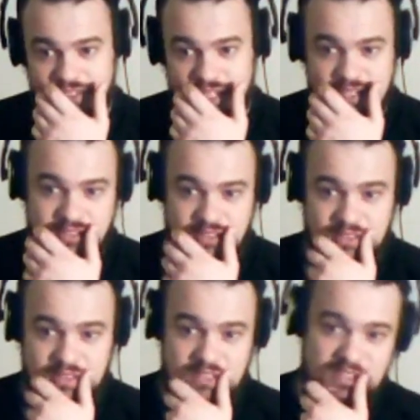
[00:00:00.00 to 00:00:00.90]
in Chains
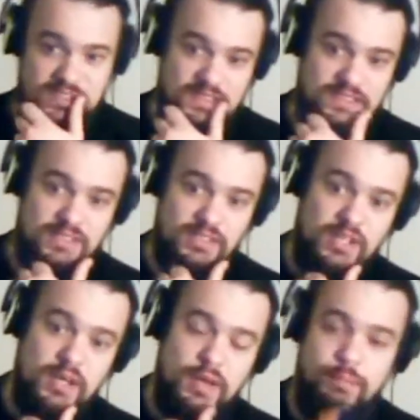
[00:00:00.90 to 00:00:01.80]
is its
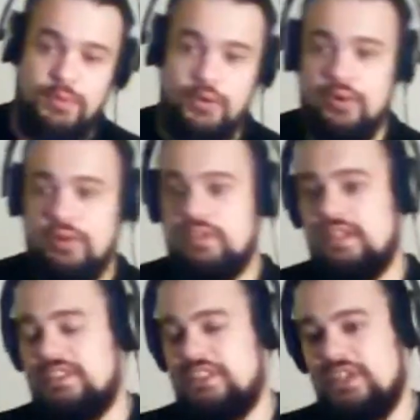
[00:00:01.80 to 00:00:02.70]

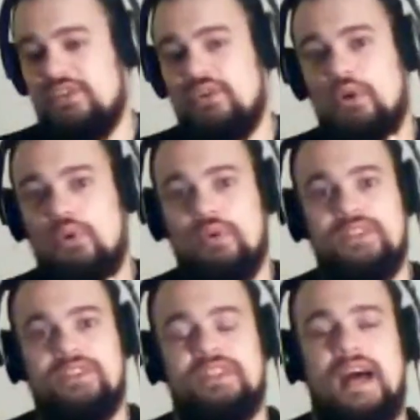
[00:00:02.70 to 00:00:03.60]
pure and sheer
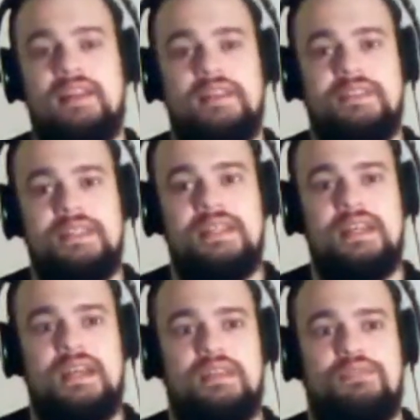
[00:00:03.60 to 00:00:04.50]

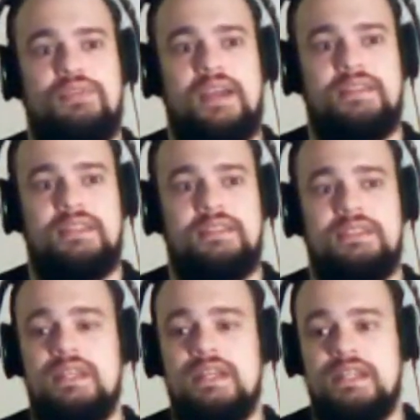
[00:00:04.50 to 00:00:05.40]
originality, and the fact
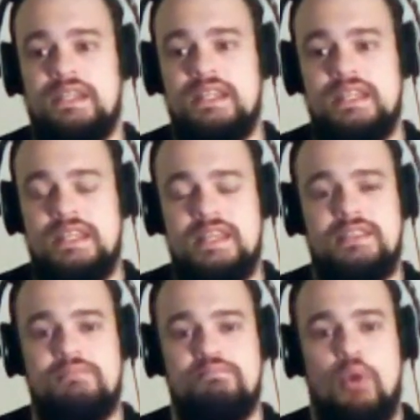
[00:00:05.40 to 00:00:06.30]
that
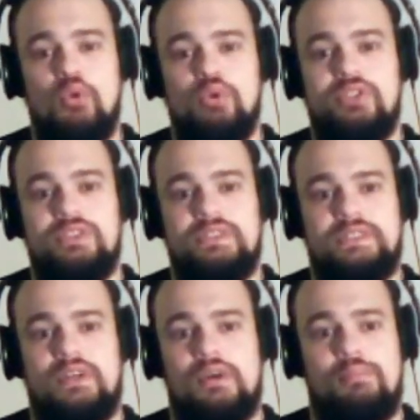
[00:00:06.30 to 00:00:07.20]
his
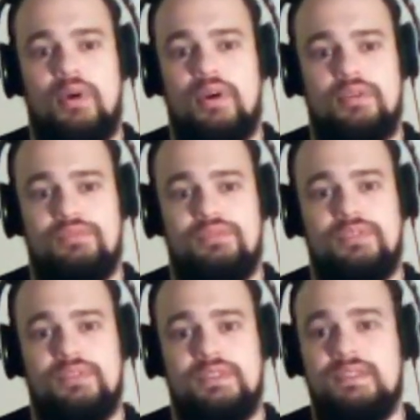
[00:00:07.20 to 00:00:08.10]
emotions are part of
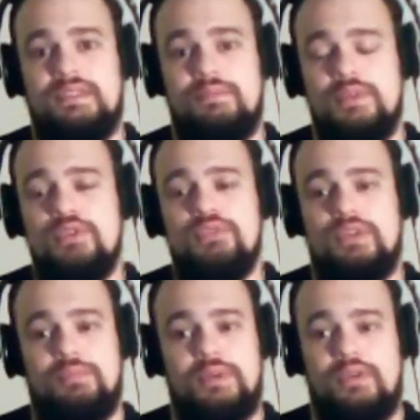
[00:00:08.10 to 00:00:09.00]
the
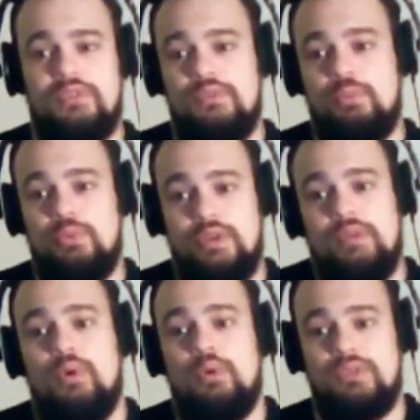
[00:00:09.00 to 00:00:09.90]
music because
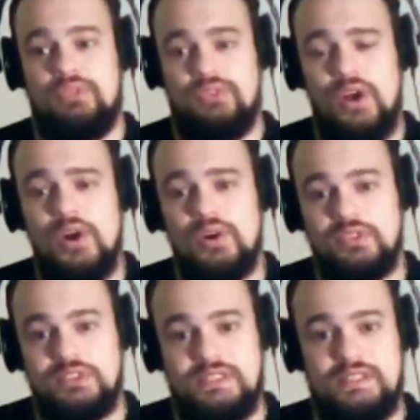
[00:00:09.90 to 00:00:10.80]
he wrote the
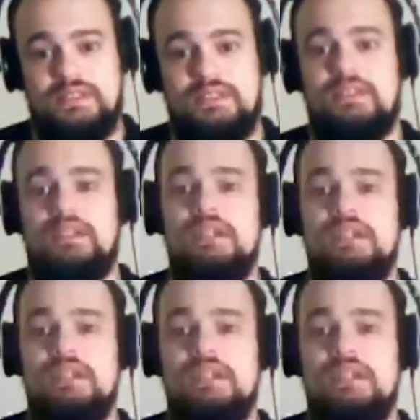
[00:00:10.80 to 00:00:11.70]
songs, and
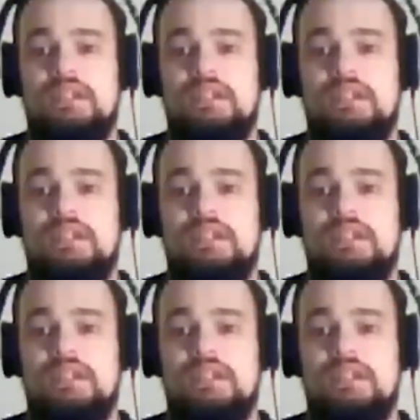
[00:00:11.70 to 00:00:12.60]
he was a
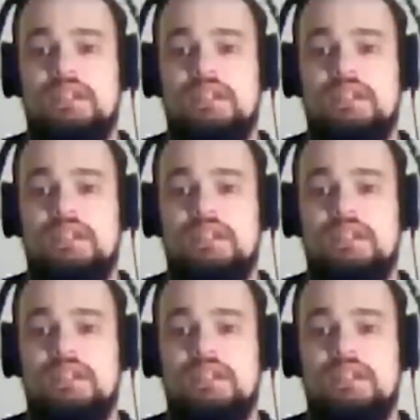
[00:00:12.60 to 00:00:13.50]
very
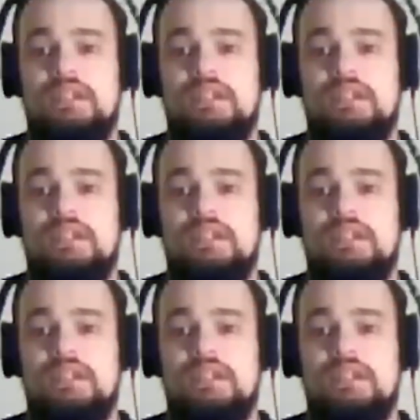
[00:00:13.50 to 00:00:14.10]
emotional man.